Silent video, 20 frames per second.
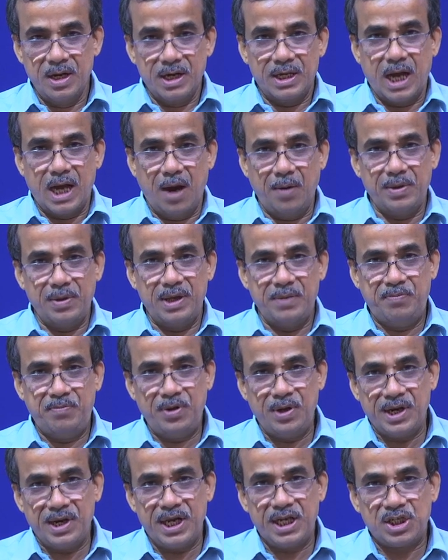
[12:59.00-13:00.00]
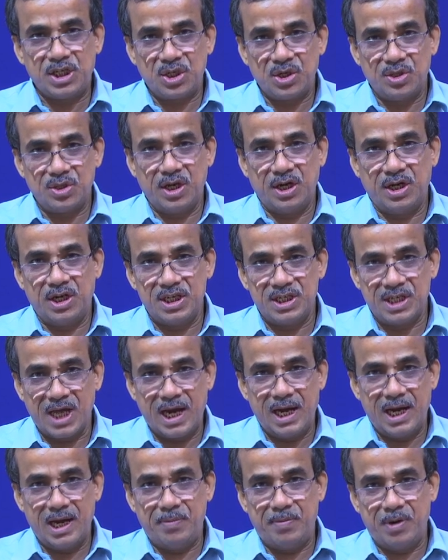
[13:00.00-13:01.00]
Now, if you reach the
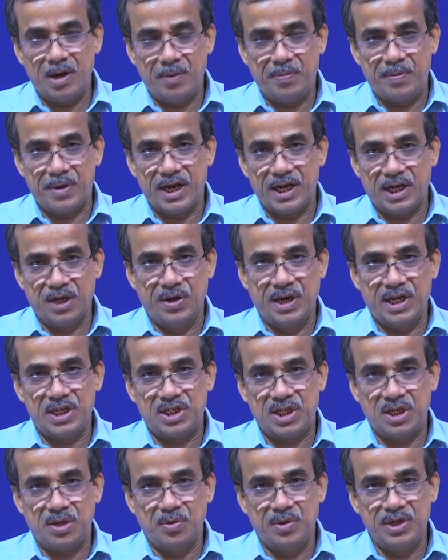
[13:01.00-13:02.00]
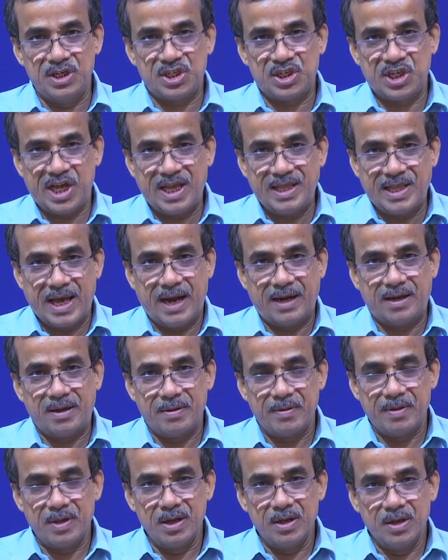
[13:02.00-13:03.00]
desired level of accuracy, we say that,
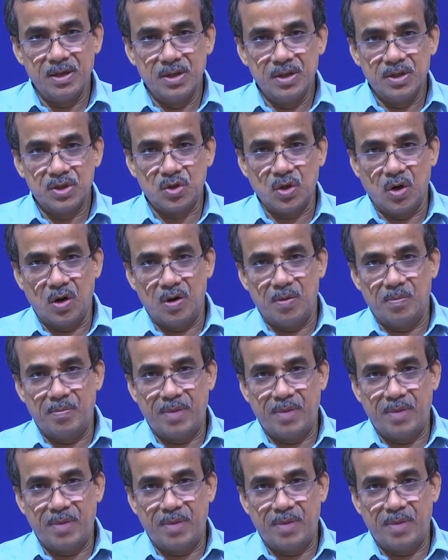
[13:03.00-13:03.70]
so